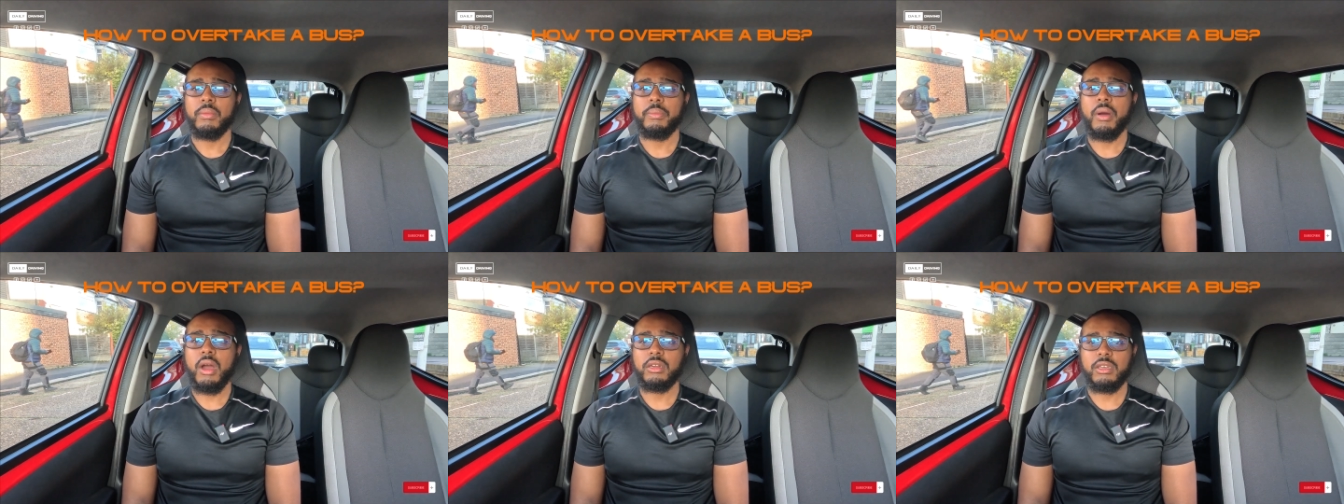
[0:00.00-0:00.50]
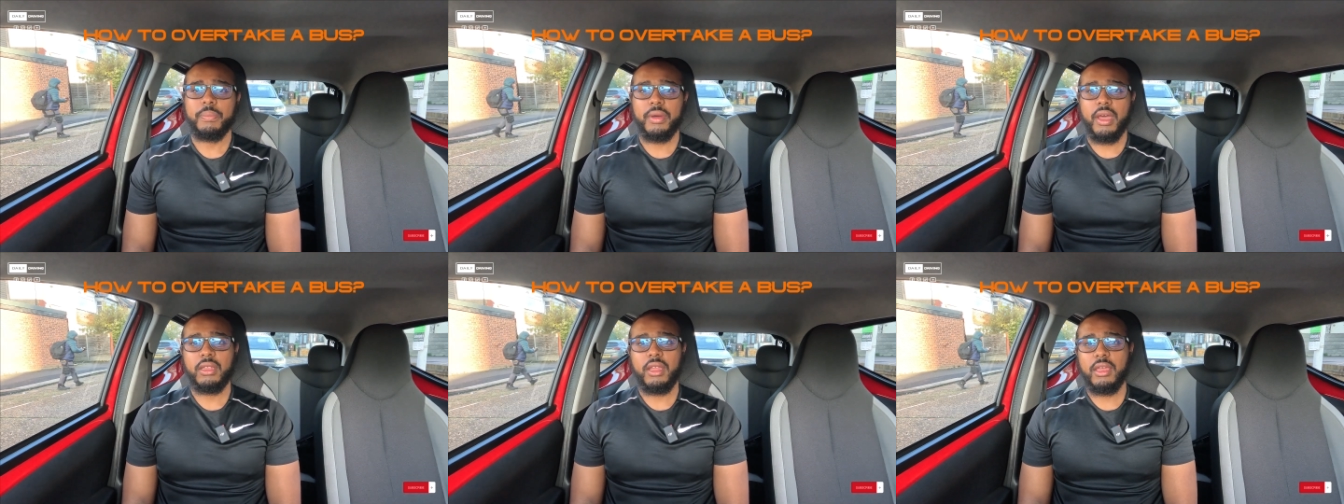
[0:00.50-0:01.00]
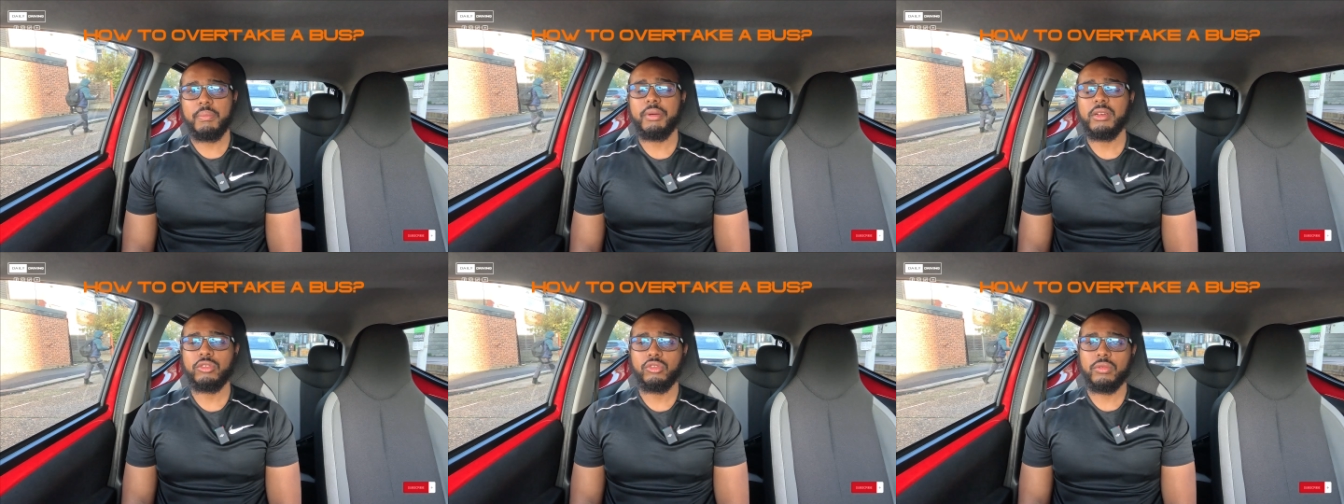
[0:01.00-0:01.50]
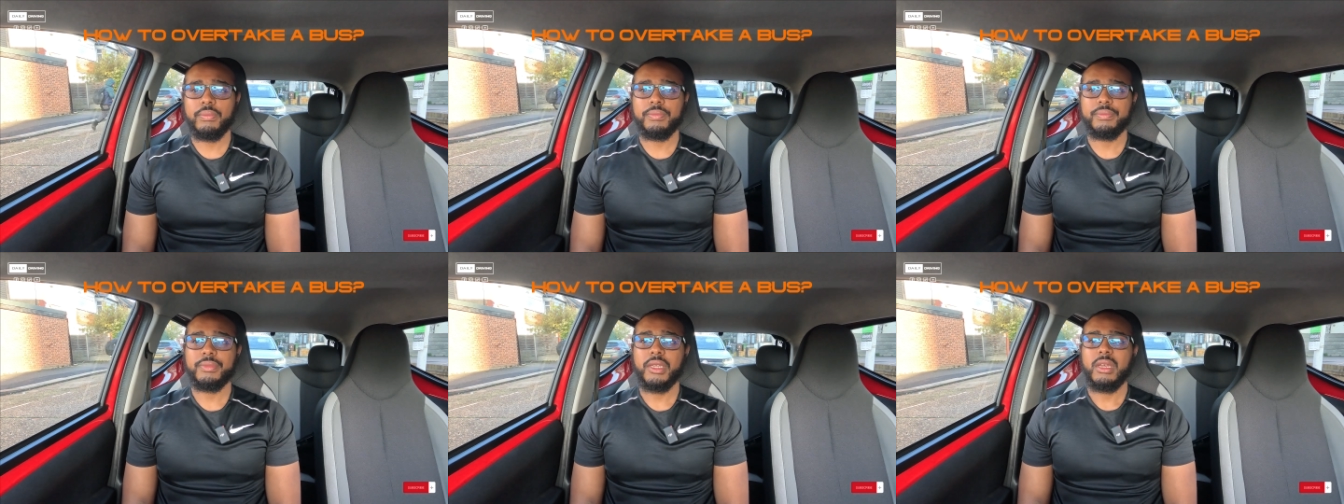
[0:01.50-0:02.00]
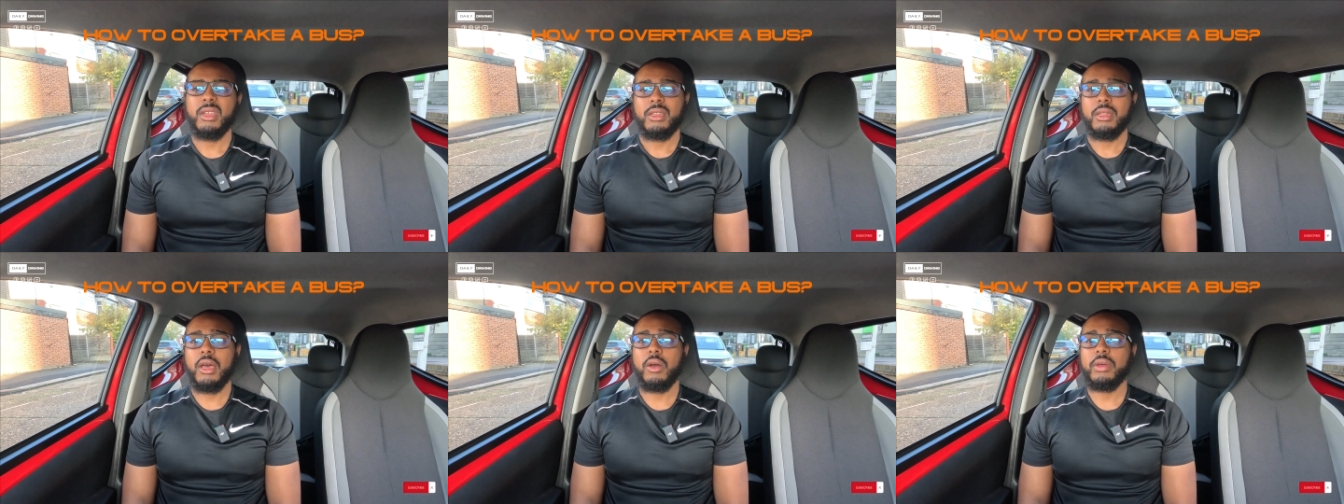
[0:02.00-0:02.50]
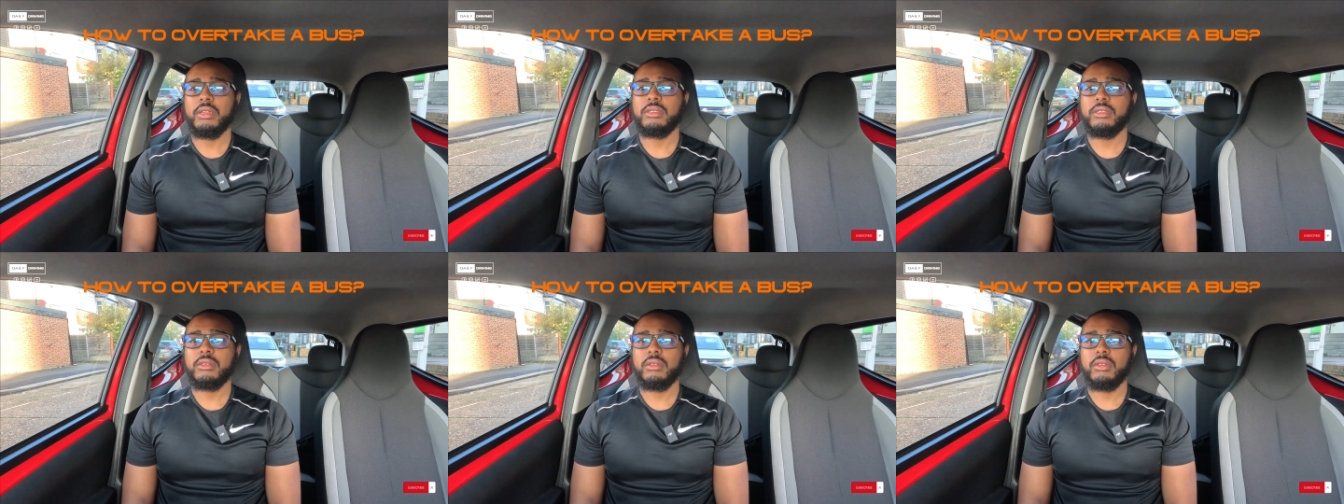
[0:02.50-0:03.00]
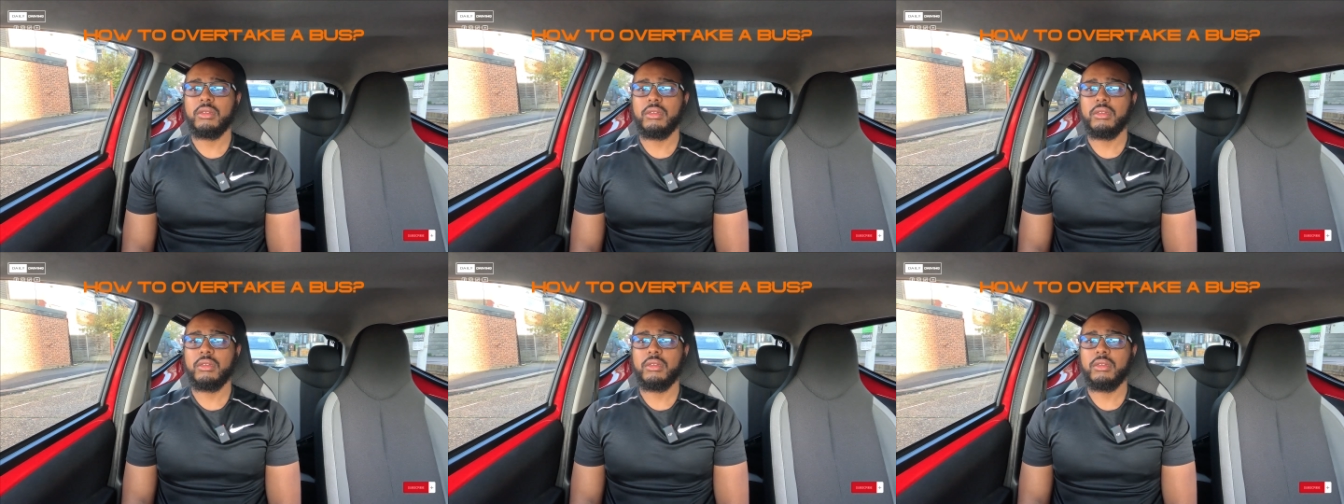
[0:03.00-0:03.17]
parked up at a bus stop. Now it's